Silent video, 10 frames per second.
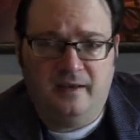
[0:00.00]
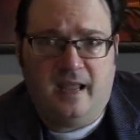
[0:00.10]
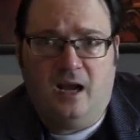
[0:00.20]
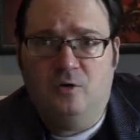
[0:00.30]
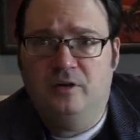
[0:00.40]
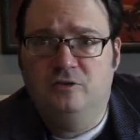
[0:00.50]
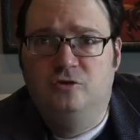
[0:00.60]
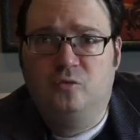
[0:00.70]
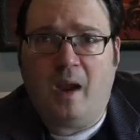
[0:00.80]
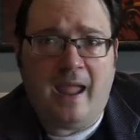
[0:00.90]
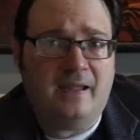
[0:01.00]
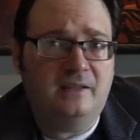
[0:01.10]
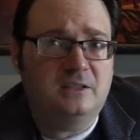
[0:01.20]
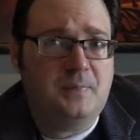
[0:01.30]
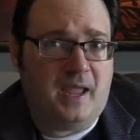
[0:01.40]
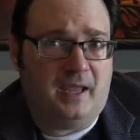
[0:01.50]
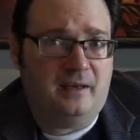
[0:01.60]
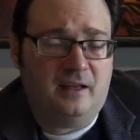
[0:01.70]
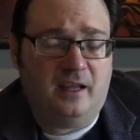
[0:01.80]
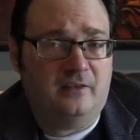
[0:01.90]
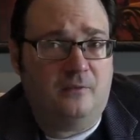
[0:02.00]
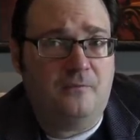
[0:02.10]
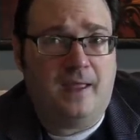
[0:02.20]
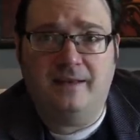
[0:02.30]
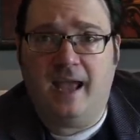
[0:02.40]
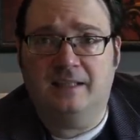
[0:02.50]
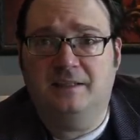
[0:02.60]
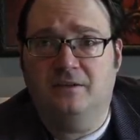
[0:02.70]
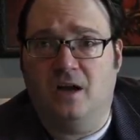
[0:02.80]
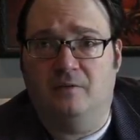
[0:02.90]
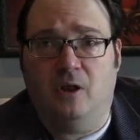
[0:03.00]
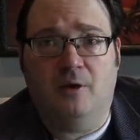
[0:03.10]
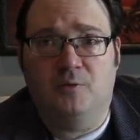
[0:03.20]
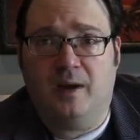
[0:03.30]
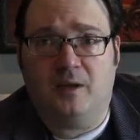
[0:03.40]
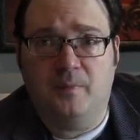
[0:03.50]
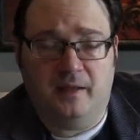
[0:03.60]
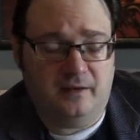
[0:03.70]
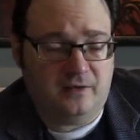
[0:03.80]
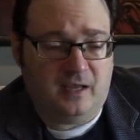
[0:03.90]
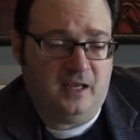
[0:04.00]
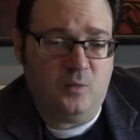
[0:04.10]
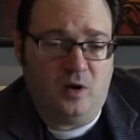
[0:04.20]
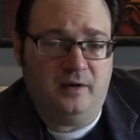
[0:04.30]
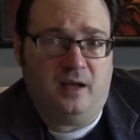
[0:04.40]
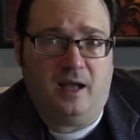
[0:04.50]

Now, Dragonsbane is a fantastic novel. I would recommend it to anyone.